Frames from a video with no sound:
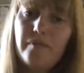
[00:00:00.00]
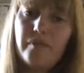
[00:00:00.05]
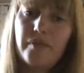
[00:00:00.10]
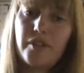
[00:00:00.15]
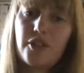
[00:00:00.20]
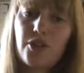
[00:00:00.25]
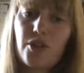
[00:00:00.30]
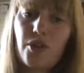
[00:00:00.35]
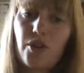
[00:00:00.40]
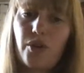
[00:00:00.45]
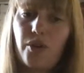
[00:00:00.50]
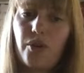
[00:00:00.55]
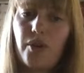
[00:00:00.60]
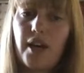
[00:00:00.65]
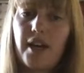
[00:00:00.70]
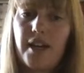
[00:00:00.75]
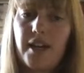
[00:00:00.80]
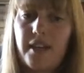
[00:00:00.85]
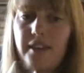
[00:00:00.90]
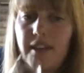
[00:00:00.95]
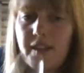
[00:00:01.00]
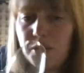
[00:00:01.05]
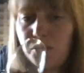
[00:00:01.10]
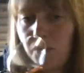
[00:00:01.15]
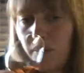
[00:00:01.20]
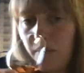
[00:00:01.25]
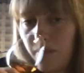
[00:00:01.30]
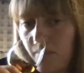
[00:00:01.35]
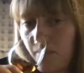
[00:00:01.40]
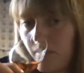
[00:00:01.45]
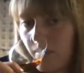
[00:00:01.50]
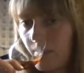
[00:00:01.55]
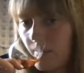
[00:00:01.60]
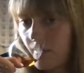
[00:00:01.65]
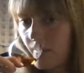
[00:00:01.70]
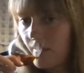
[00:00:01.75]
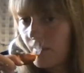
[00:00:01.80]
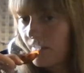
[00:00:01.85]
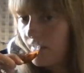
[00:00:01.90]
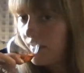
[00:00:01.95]
So this one
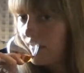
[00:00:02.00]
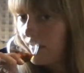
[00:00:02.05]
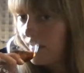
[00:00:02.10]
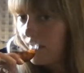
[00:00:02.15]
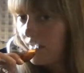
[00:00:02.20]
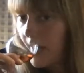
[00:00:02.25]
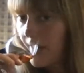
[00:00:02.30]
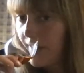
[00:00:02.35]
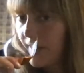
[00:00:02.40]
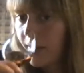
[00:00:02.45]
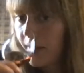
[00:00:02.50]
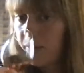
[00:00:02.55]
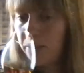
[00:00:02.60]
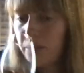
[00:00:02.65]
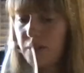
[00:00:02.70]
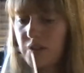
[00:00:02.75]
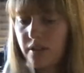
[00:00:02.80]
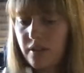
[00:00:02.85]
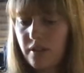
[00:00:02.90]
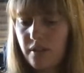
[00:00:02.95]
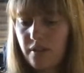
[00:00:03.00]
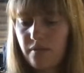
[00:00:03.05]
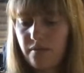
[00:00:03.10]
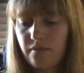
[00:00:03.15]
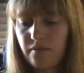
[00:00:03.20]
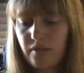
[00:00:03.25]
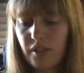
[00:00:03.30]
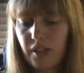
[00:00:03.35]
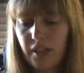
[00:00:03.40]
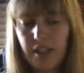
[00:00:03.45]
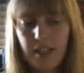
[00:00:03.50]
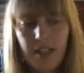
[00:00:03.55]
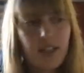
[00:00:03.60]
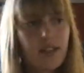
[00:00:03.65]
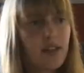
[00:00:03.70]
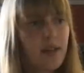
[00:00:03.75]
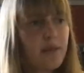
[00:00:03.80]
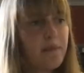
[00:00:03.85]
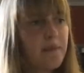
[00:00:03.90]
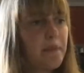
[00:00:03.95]
I think was
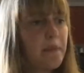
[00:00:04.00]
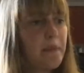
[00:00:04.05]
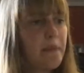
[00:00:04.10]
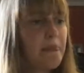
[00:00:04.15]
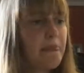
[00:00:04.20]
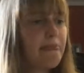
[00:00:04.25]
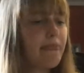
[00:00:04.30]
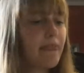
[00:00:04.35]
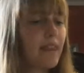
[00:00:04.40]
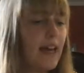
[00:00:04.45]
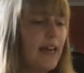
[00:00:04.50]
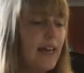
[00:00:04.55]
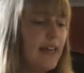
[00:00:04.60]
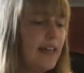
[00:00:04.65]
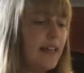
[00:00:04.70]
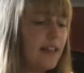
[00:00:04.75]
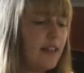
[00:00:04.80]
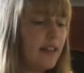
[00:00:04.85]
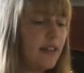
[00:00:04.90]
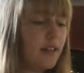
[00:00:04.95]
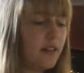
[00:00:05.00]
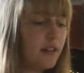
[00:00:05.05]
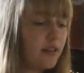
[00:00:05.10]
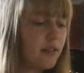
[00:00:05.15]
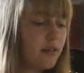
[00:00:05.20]
released in